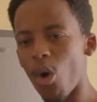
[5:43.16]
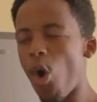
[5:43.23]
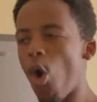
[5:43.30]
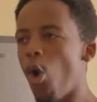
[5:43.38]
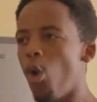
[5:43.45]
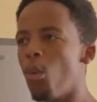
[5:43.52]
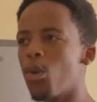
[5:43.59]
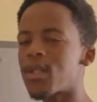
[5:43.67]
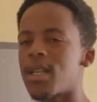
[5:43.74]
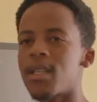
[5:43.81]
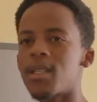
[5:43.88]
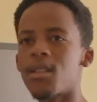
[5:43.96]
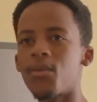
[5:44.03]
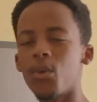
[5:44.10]
almost
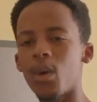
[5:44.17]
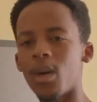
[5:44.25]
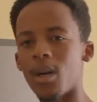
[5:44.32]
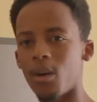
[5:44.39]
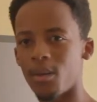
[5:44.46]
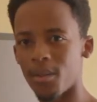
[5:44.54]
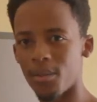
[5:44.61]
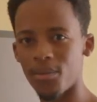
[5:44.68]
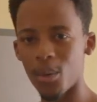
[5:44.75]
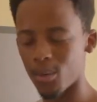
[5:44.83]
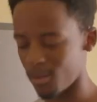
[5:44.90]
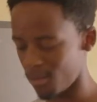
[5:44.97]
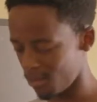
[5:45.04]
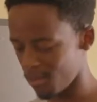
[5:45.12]
as if you are on the
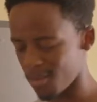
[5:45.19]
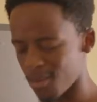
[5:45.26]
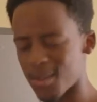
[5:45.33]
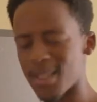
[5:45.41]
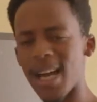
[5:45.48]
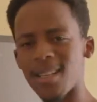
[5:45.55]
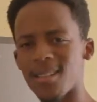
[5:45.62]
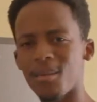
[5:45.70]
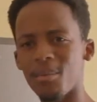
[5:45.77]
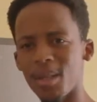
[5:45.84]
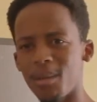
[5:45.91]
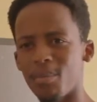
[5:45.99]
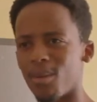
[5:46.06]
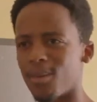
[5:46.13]
phone. Texting
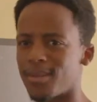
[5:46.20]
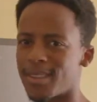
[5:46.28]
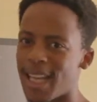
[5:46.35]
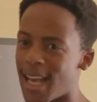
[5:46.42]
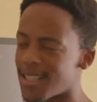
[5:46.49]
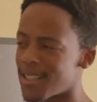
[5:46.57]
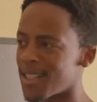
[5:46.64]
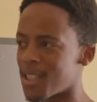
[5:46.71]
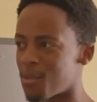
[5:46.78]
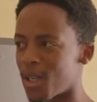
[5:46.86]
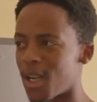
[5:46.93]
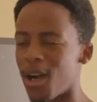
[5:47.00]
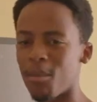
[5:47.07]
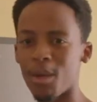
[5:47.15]
people. Texting has
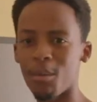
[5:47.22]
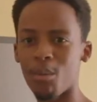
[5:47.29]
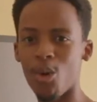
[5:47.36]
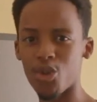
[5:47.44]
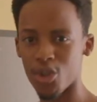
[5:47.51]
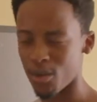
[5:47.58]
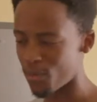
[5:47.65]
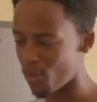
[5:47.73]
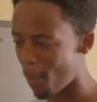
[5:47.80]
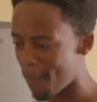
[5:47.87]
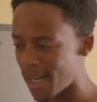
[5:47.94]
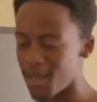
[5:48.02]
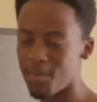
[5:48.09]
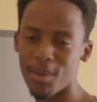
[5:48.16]
become emotional for
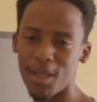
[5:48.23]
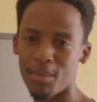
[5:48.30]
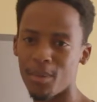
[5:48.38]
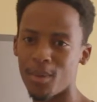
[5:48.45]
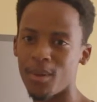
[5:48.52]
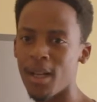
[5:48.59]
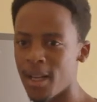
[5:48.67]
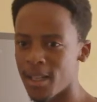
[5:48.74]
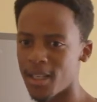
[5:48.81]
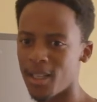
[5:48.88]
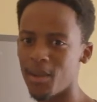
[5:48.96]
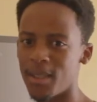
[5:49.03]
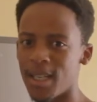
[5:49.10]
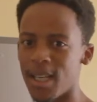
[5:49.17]
many people
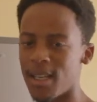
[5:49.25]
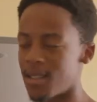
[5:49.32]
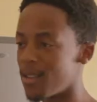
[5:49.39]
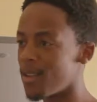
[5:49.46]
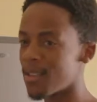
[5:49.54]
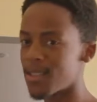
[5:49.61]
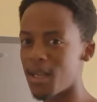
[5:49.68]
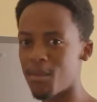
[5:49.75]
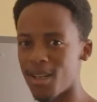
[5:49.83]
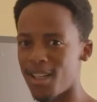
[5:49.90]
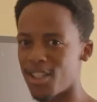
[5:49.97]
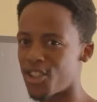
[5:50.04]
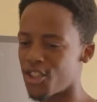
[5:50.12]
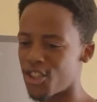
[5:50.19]
nowadays. Some
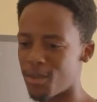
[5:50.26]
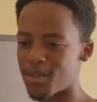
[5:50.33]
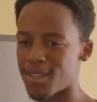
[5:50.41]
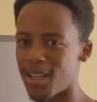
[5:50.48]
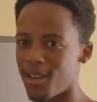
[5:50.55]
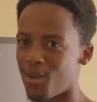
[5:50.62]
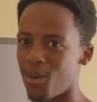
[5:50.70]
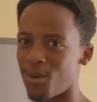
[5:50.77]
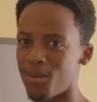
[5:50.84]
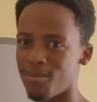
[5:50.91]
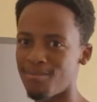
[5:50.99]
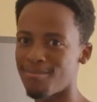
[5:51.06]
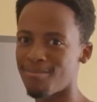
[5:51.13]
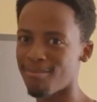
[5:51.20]
relationships started on
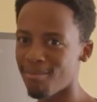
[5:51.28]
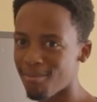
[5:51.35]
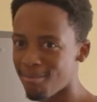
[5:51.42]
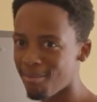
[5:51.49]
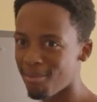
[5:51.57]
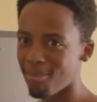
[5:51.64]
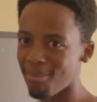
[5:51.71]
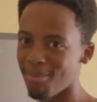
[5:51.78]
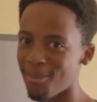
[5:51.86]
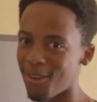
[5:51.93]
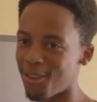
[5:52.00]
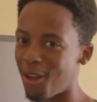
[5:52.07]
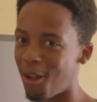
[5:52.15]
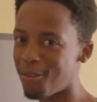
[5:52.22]
the
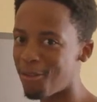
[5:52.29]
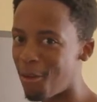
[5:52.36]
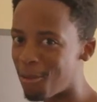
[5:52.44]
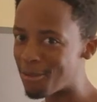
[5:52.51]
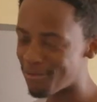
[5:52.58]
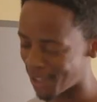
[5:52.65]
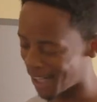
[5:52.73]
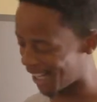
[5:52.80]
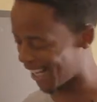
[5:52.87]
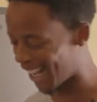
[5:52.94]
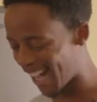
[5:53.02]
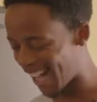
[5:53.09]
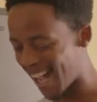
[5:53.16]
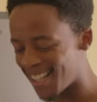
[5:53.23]
cell phone.
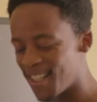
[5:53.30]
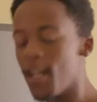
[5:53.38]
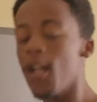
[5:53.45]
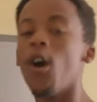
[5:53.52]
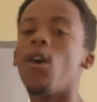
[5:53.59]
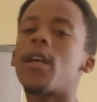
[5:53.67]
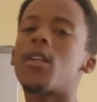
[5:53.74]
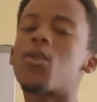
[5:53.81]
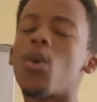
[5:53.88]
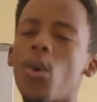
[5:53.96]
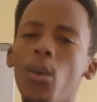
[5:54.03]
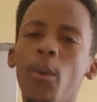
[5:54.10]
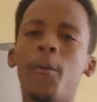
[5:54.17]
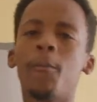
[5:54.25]
Okay,
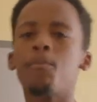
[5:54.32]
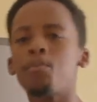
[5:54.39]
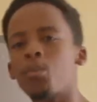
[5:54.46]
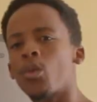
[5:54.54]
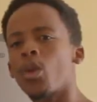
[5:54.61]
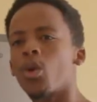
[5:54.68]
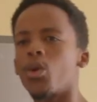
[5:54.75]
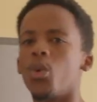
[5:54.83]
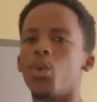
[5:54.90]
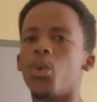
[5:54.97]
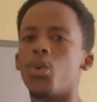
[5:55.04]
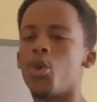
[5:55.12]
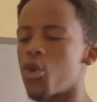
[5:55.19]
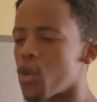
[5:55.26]
so you
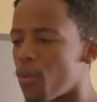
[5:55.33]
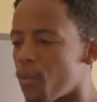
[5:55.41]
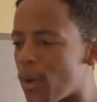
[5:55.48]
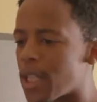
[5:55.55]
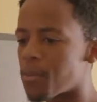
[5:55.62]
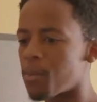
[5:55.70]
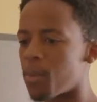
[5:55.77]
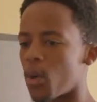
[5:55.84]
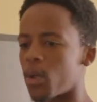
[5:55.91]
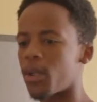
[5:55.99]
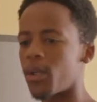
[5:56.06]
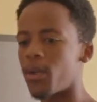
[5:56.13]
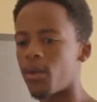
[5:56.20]
use your Facebook